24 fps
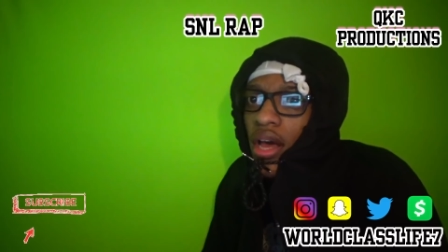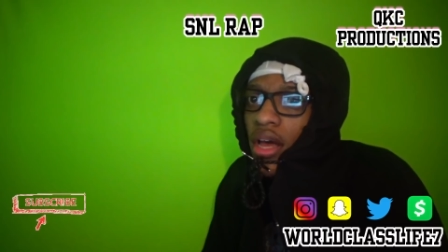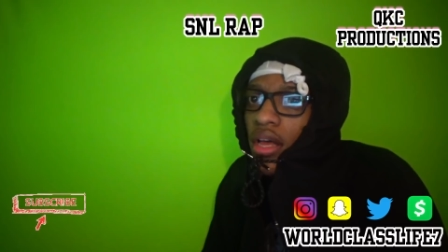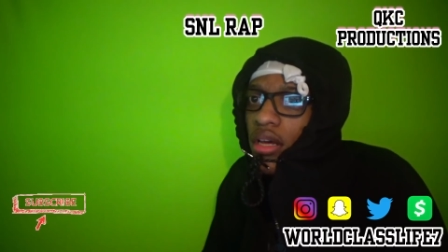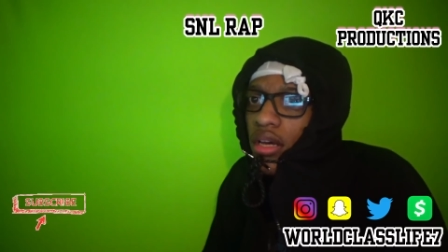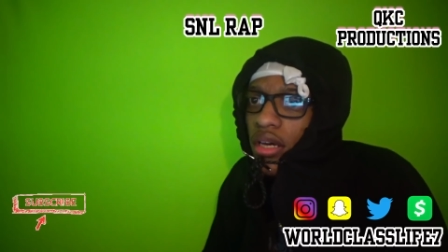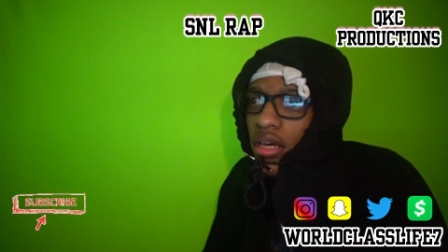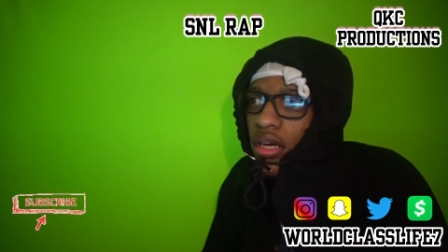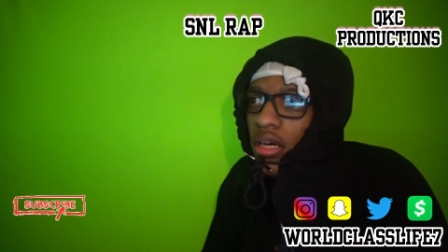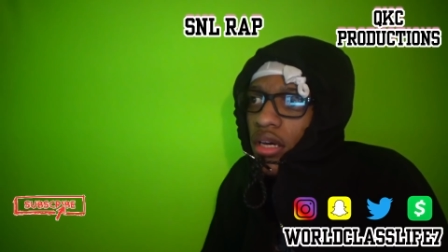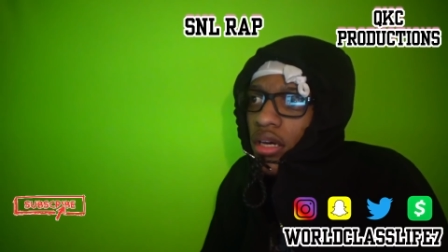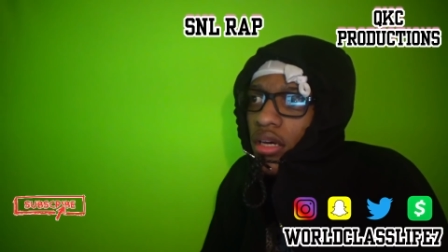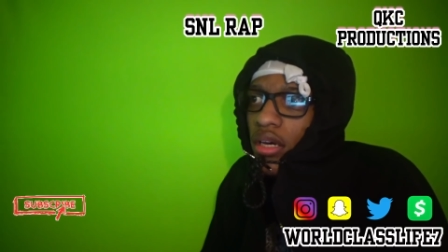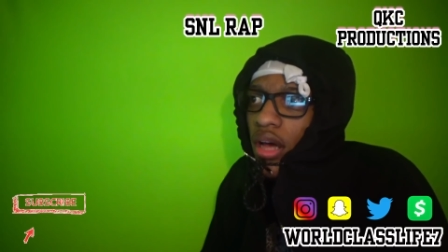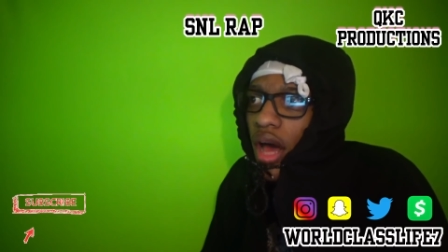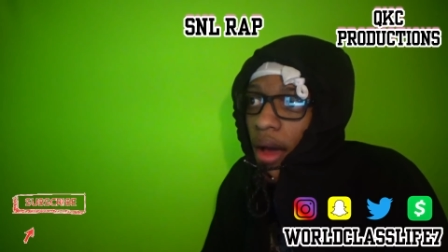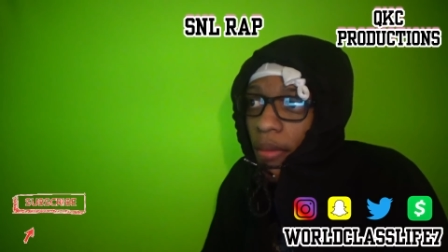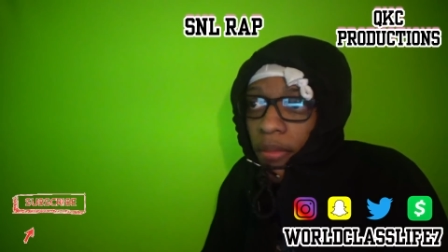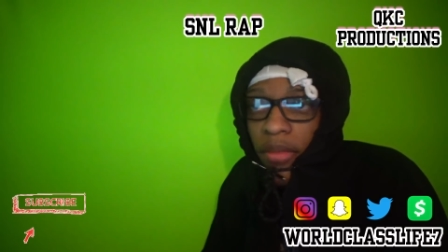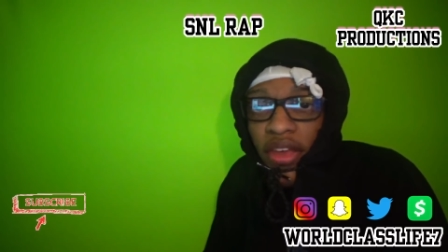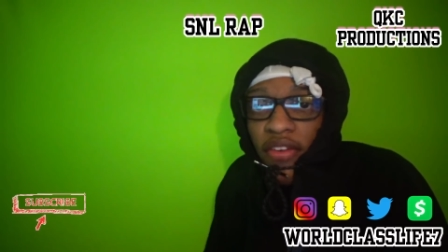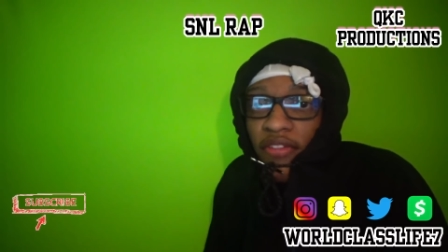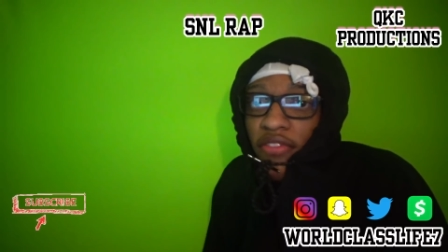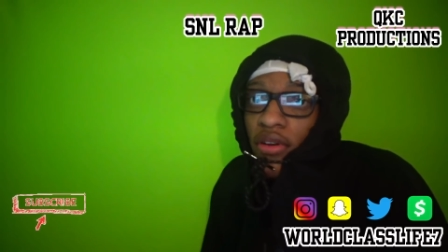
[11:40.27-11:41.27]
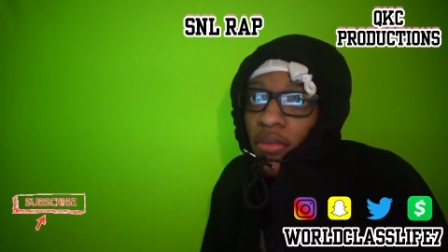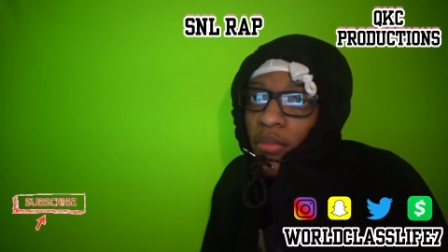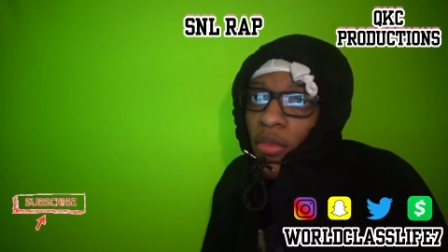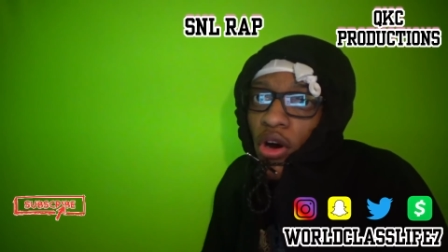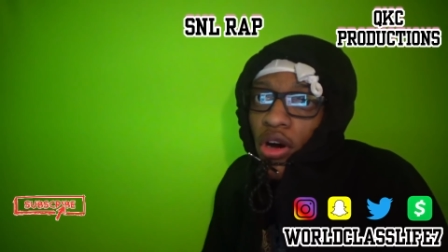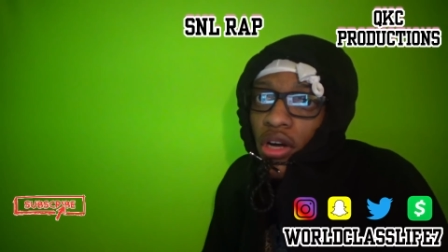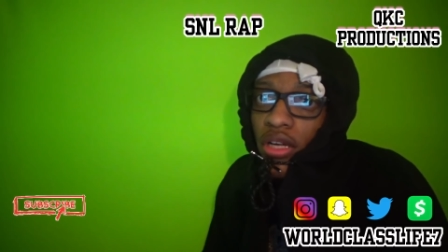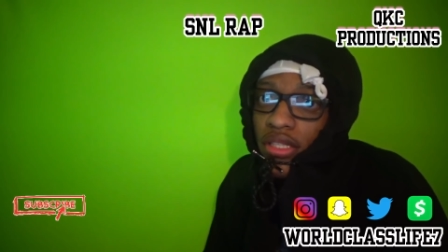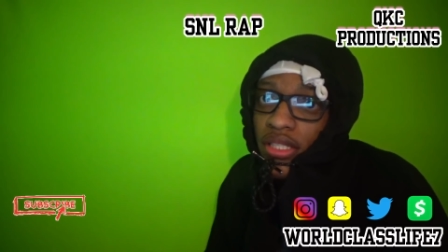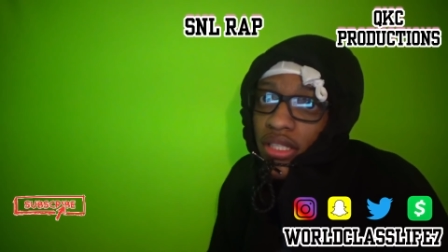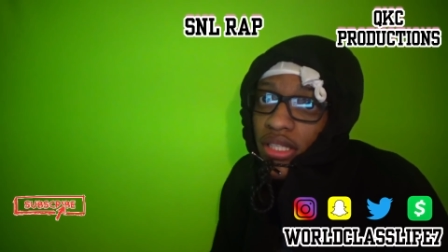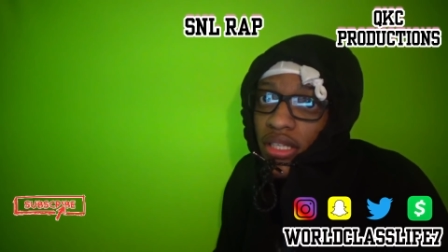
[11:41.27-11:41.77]
Uh, I'm giving them
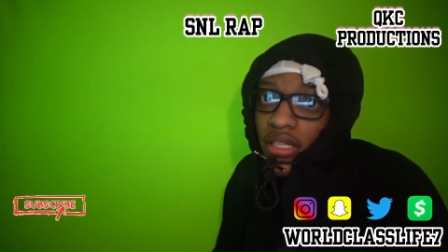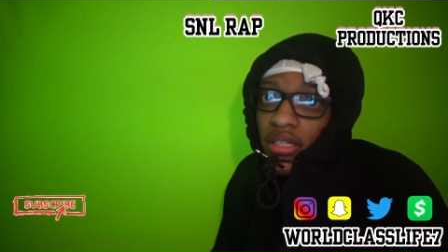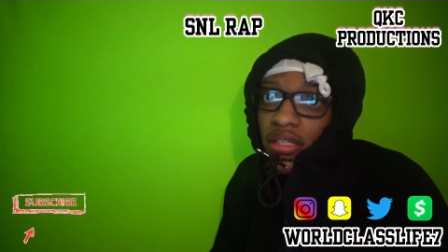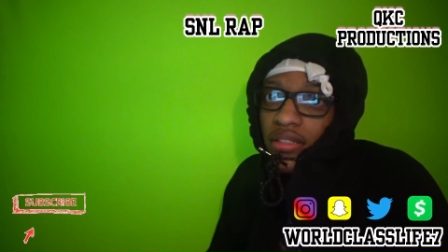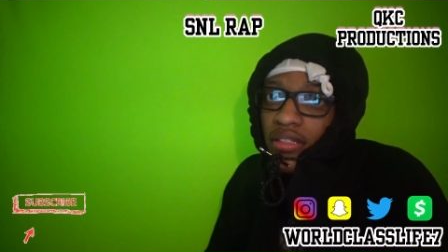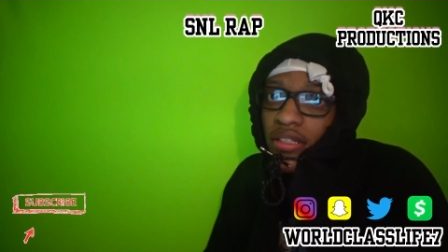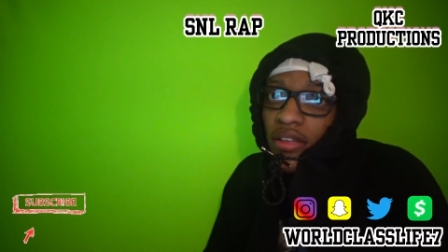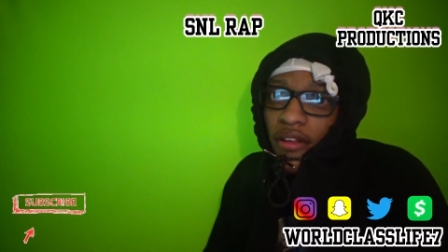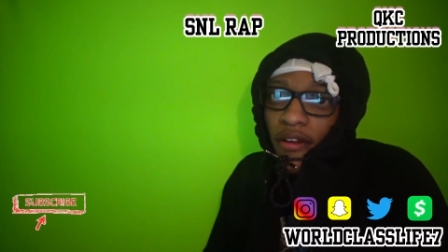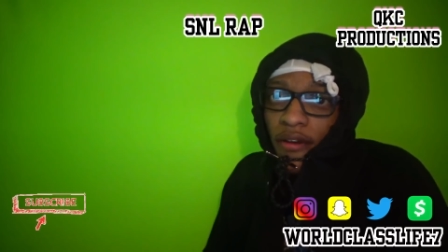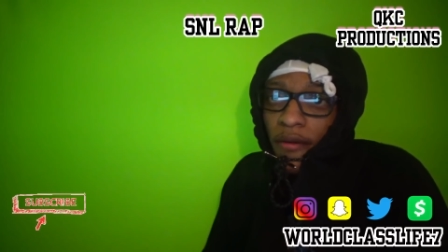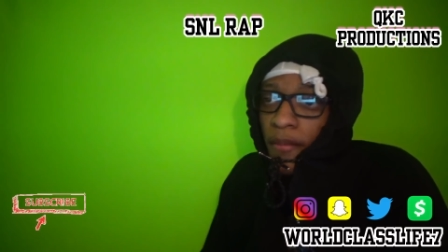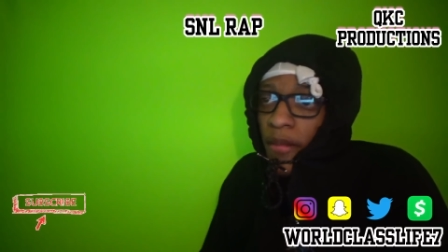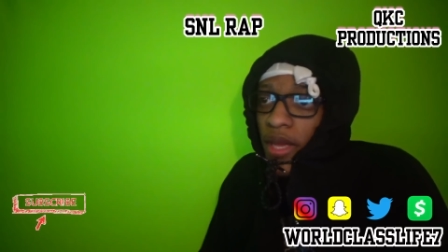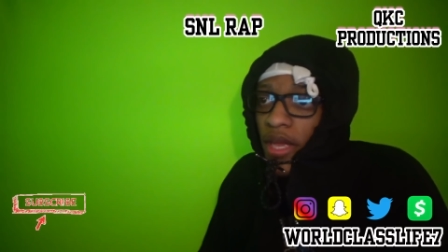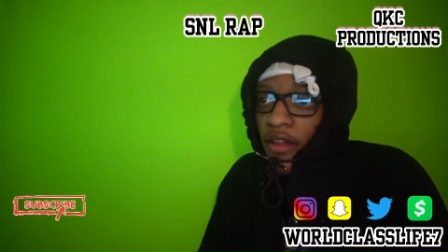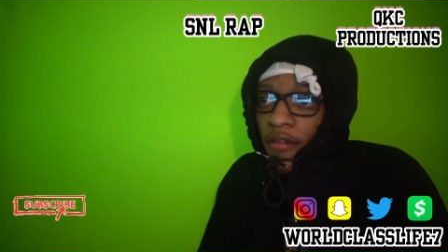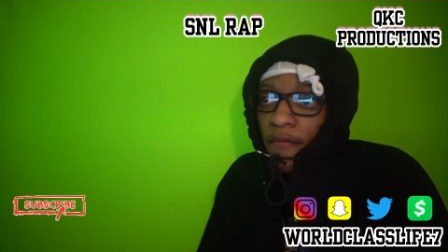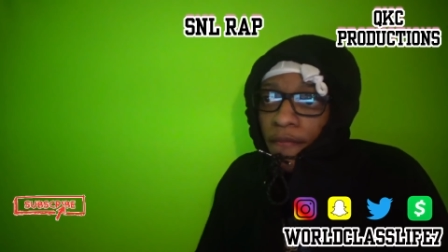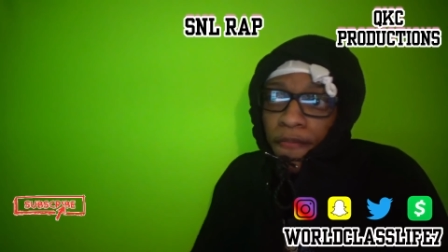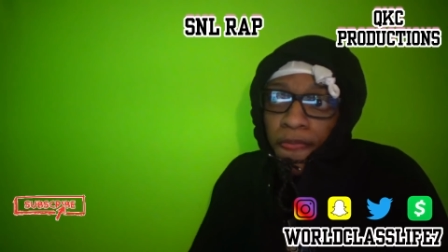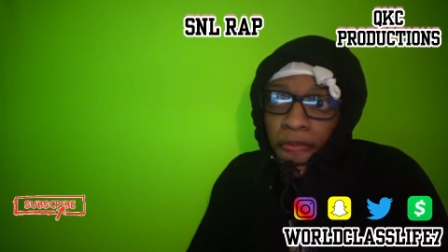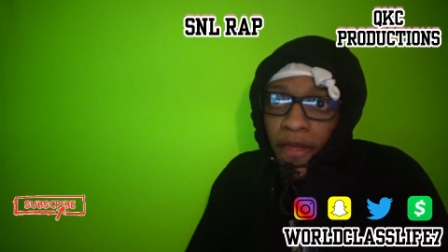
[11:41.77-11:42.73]
all tens on me.